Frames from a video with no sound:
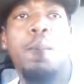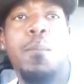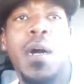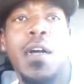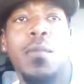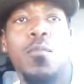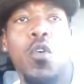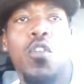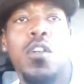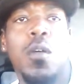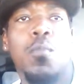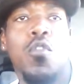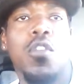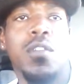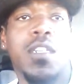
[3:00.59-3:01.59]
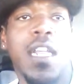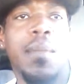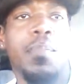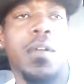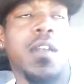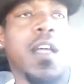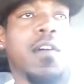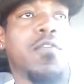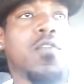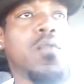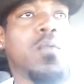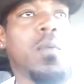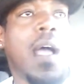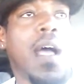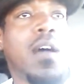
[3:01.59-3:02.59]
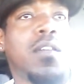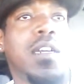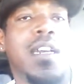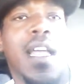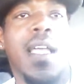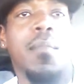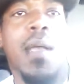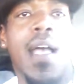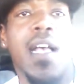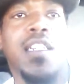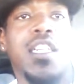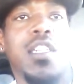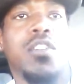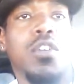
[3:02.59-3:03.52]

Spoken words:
But on a more deeper level, how the name actually